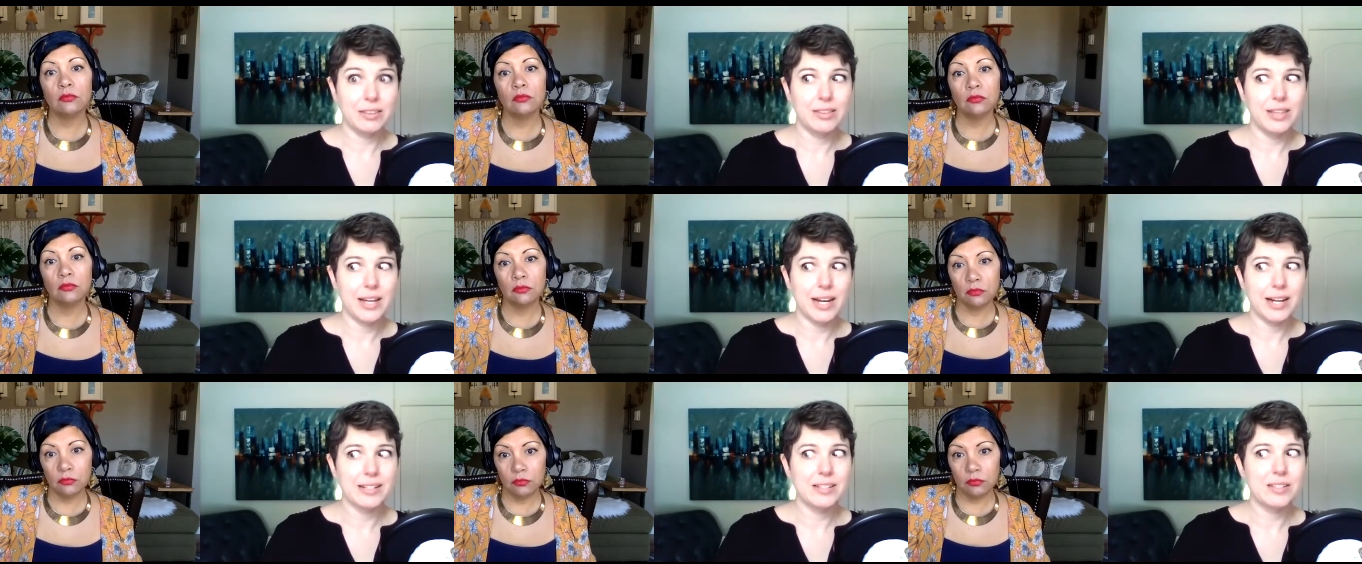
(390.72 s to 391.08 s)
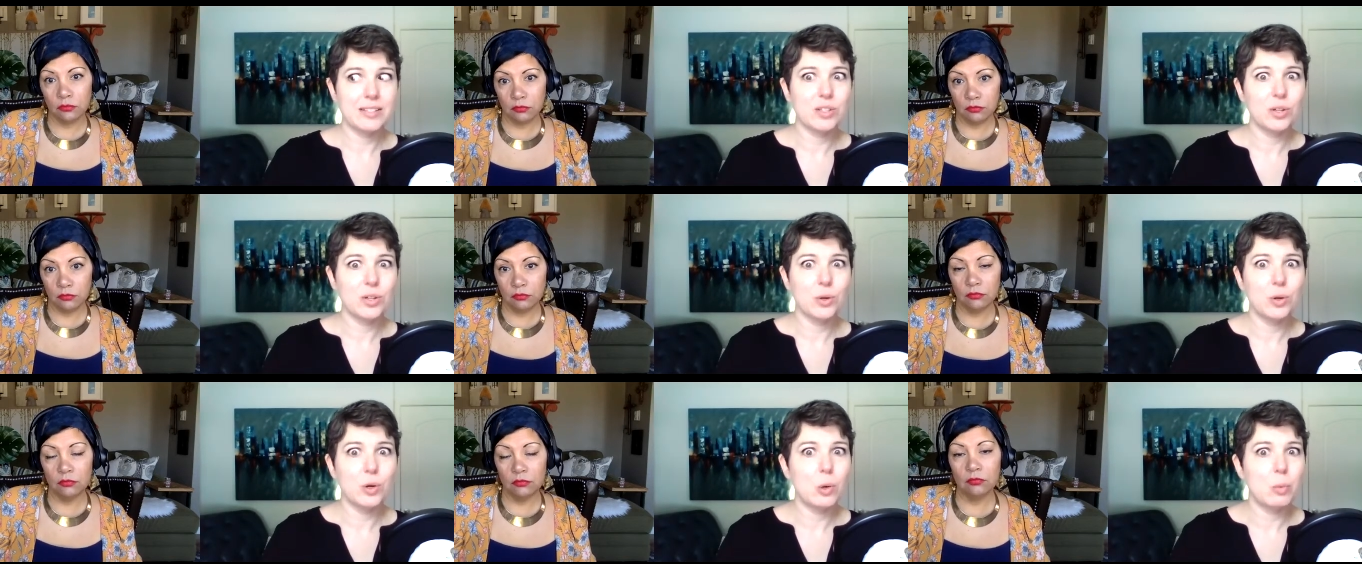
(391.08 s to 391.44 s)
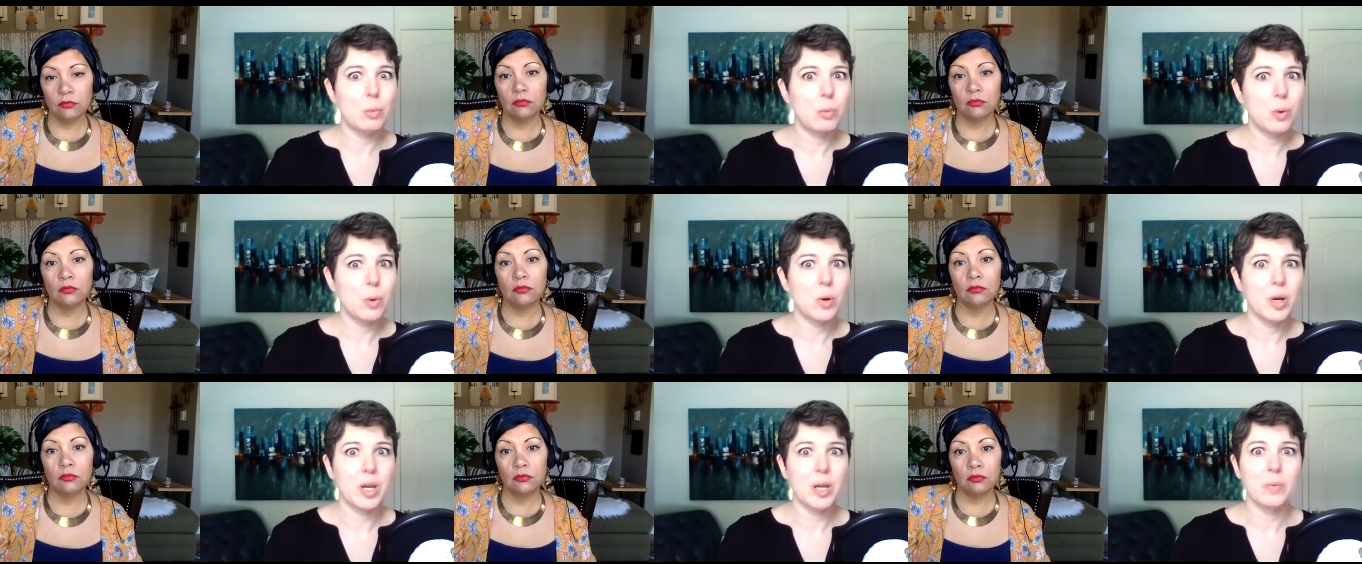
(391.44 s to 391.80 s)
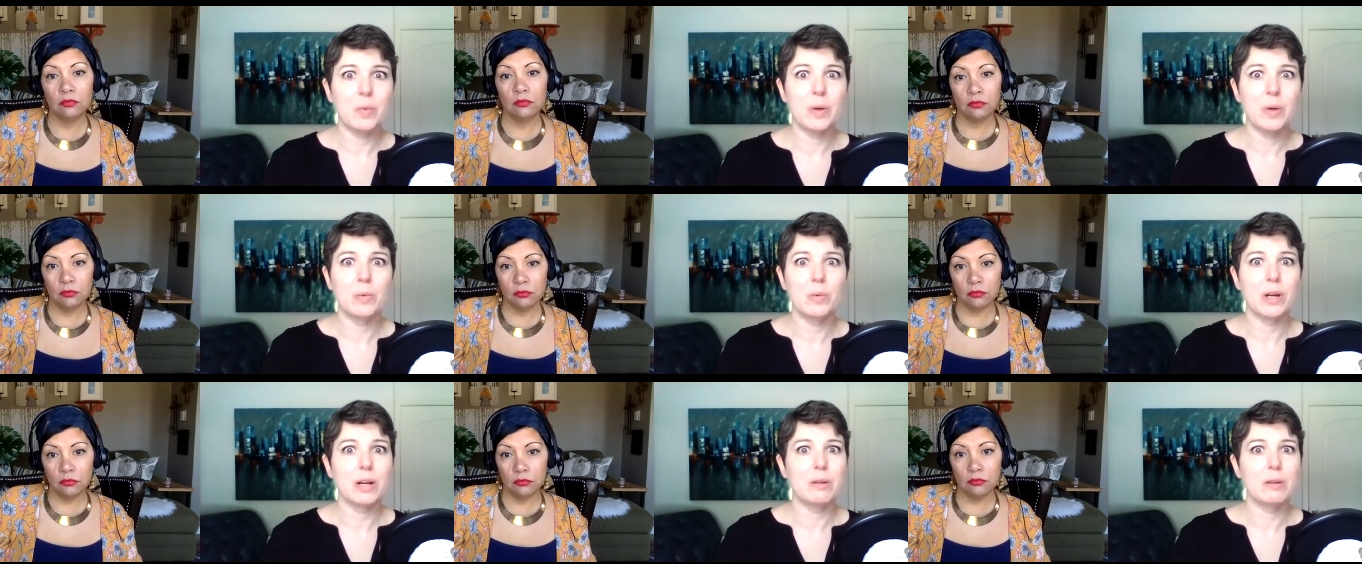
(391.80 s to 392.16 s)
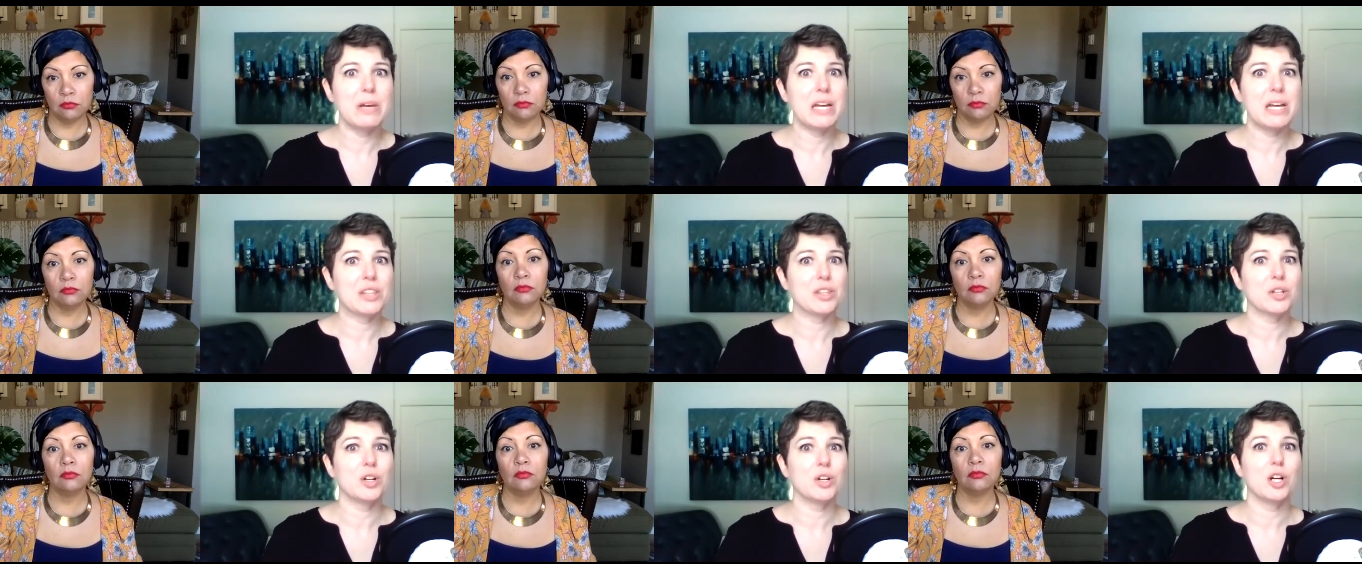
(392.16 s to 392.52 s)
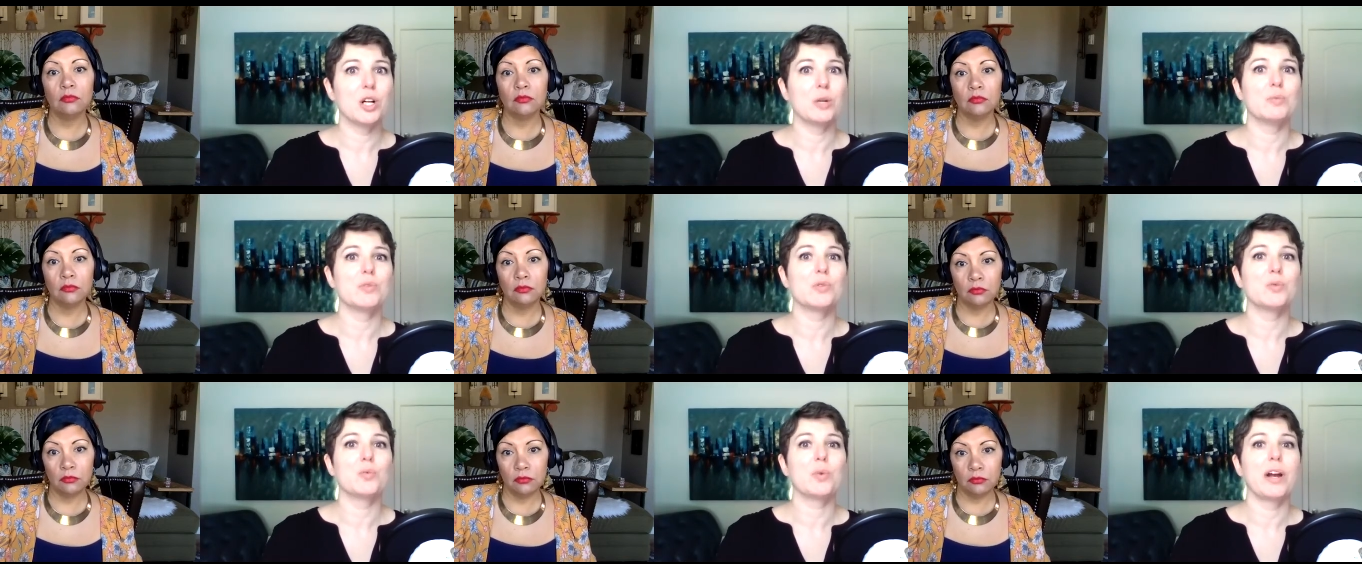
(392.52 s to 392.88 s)
Speaker 1: that's the whole point we want to make their
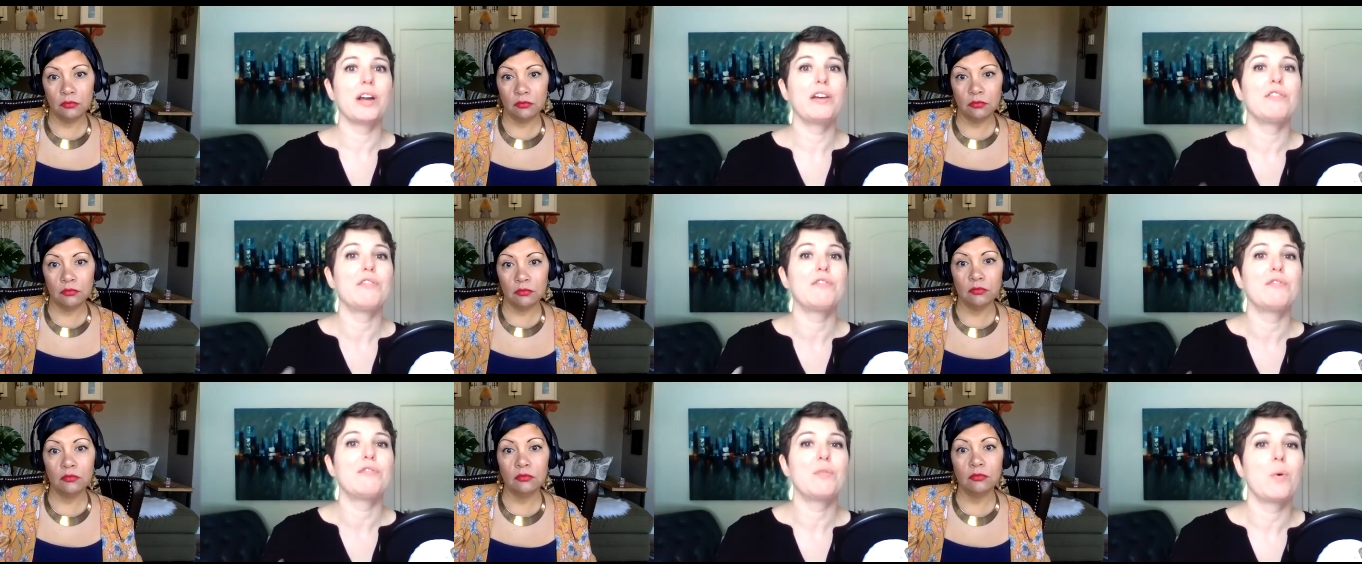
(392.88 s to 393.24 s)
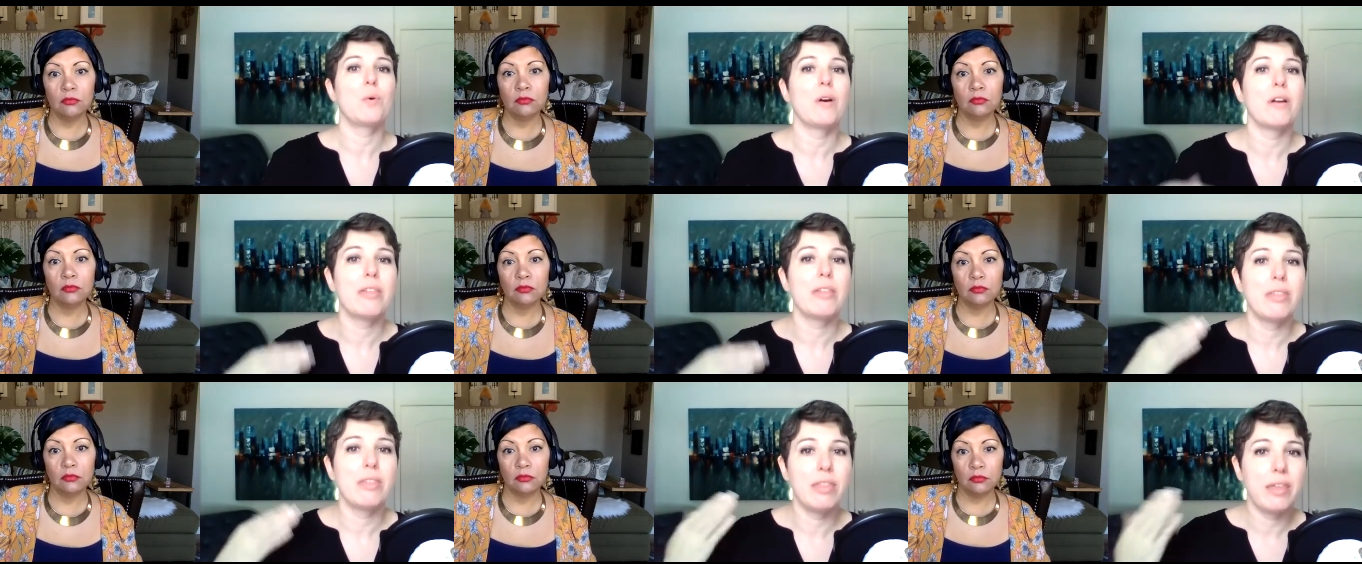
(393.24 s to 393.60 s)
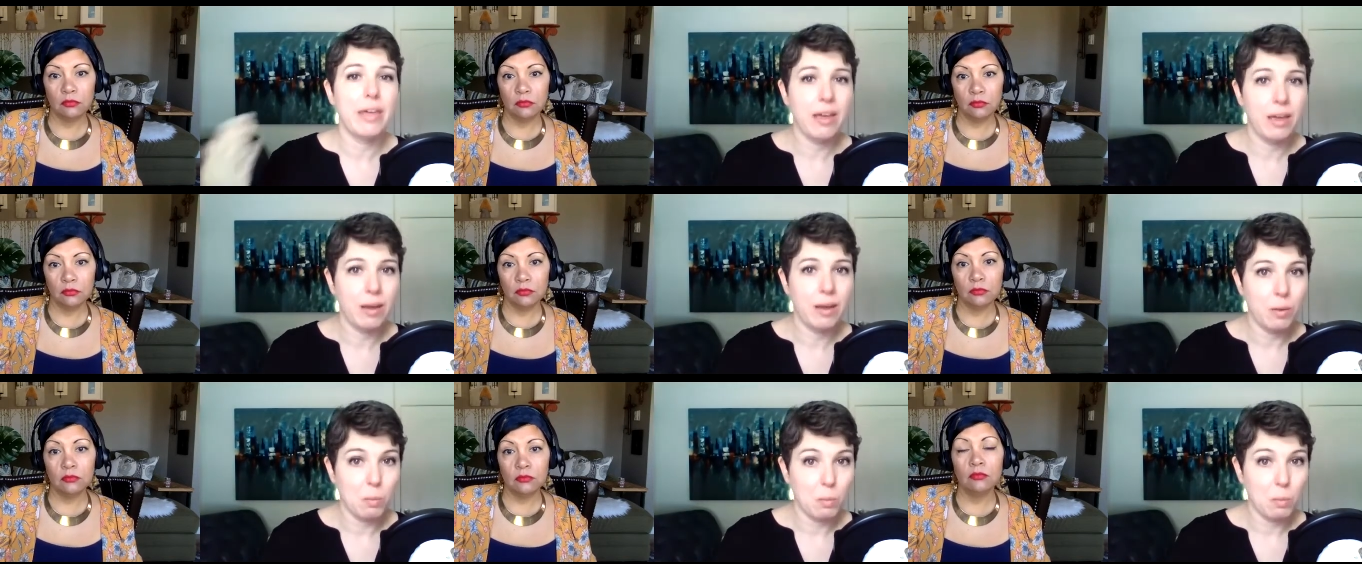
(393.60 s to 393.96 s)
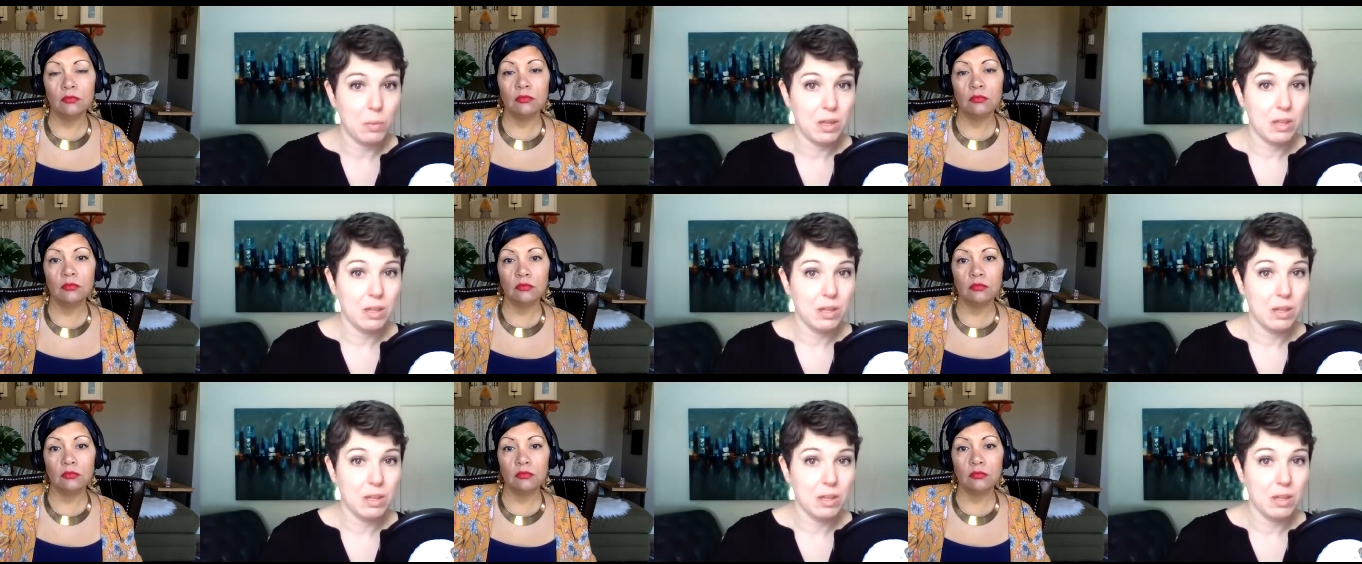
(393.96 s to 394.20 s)
homes right for them